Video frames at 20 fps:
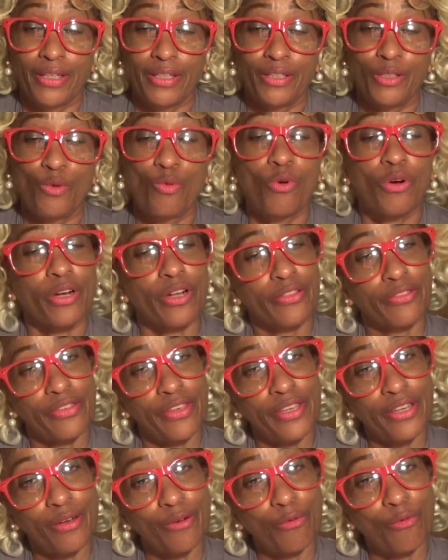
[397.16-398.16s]
You want to
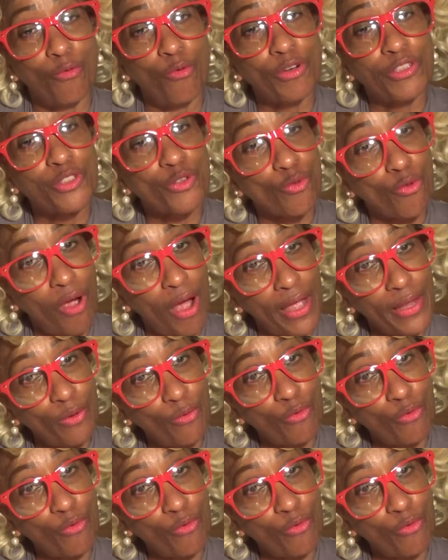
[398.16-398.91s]
think what's right,